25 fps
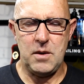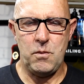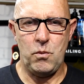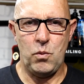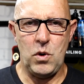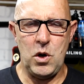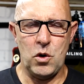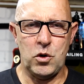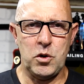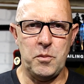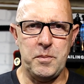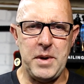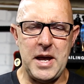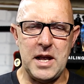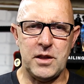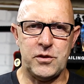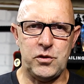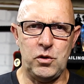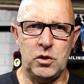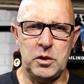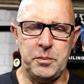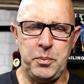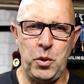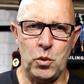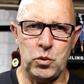And welcome back
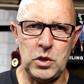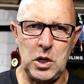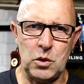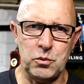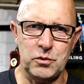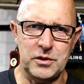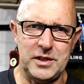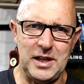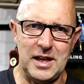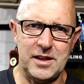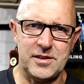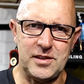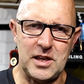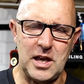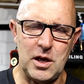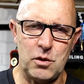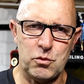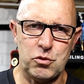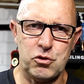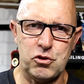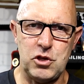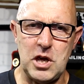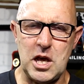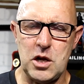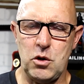to the Paul Dolden
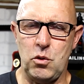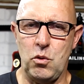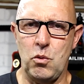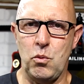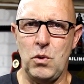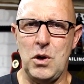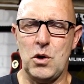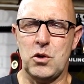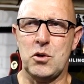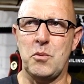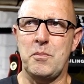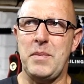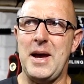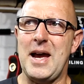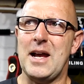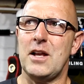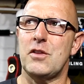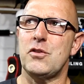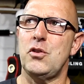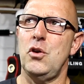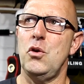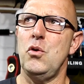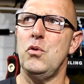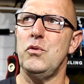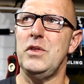Details channel. Welcome
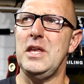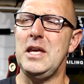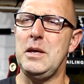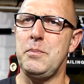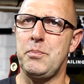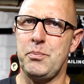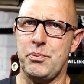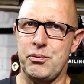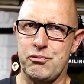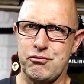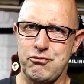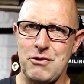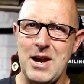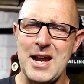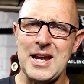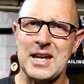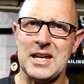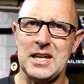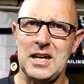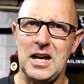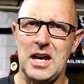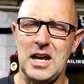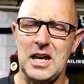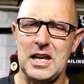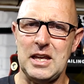back to the
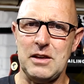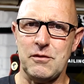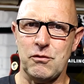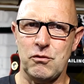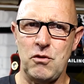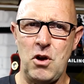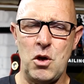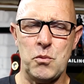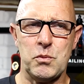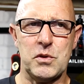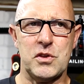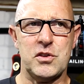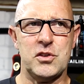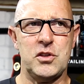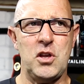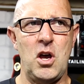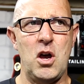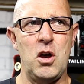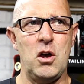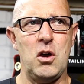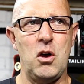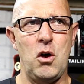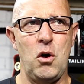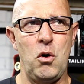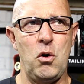Pratt Cave. Right, we
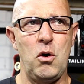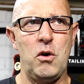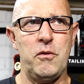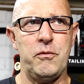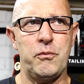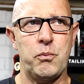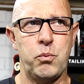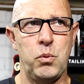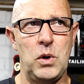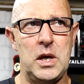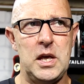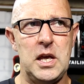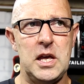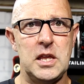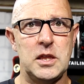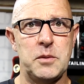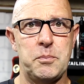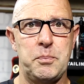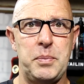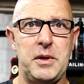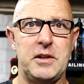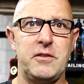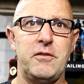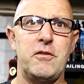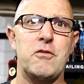start off with
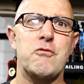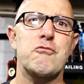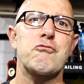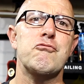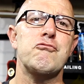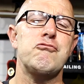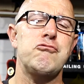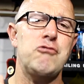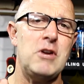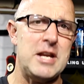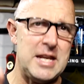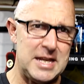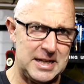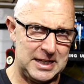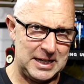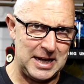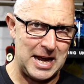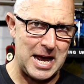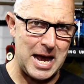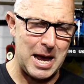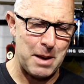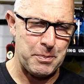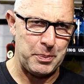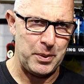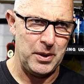a bit of a
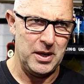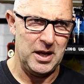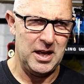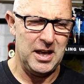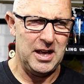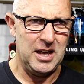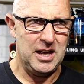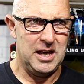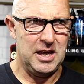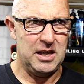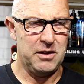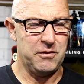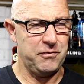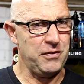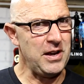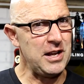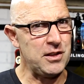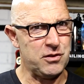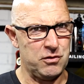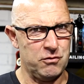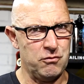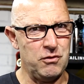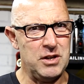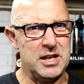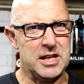recap. In
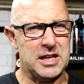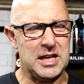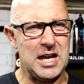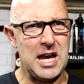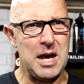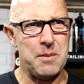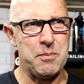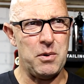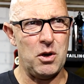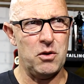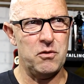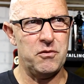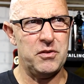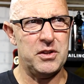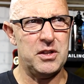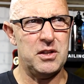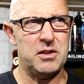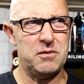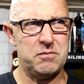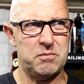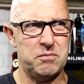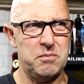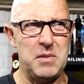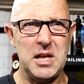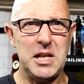fact, a recap over
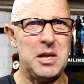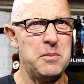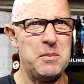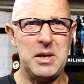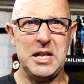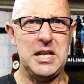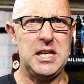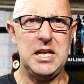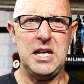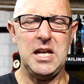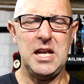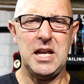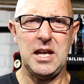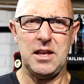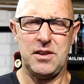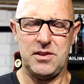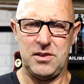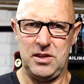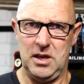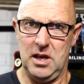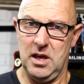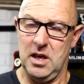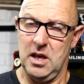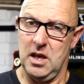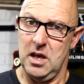the many
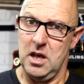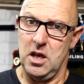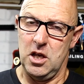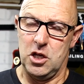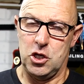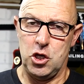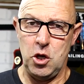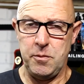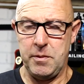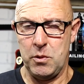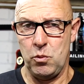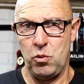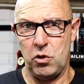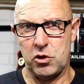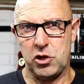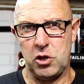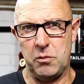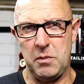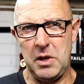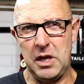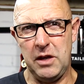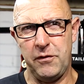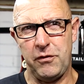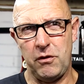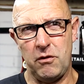years. You've been
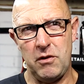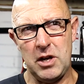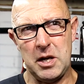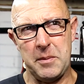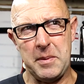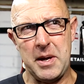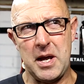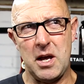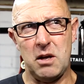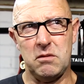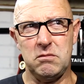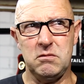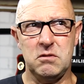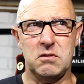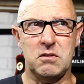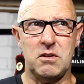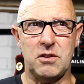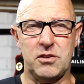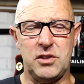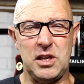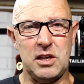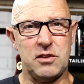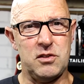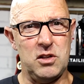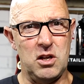watching me for around
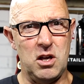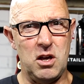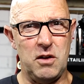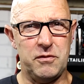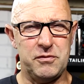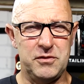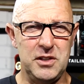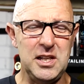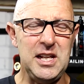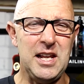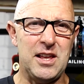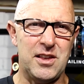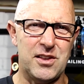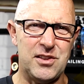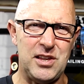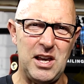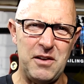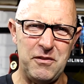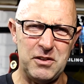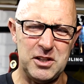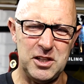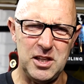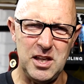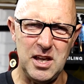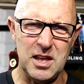about 6 and a half, nearly
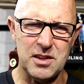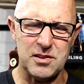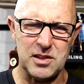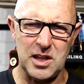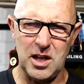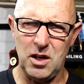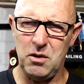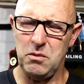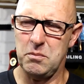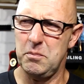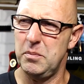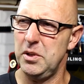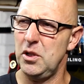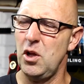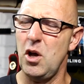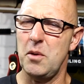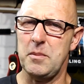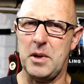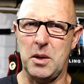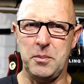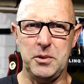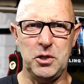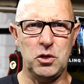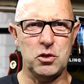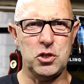7 years now.
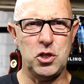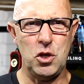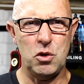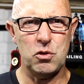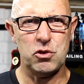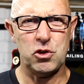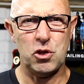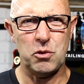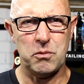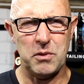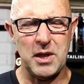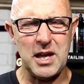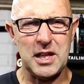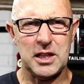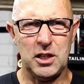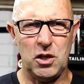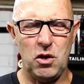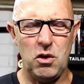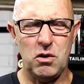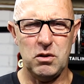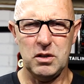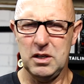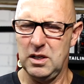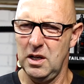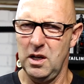Blimey, I've been on YouTube that
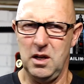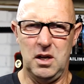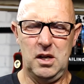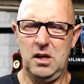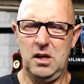long.